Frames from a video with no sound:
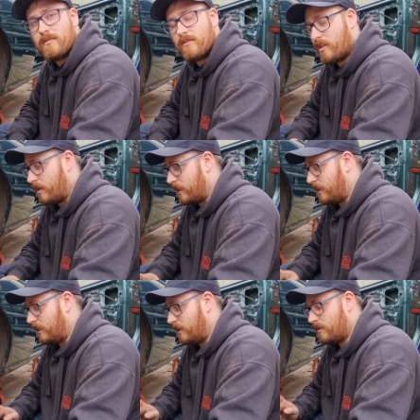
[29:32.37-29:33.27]
So I
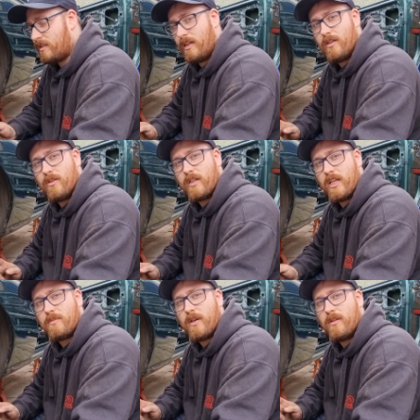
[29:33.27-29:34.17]
need steel,
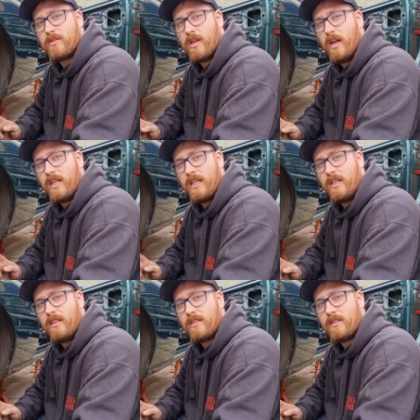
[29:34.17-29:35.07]
cage bolts, I
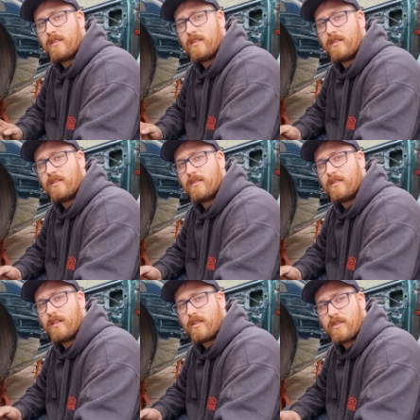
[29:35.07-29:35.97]
need
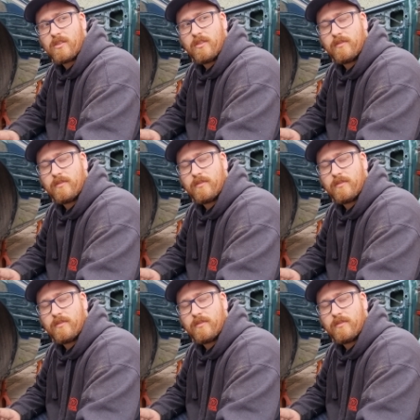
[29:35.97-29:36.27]
lots of stuff.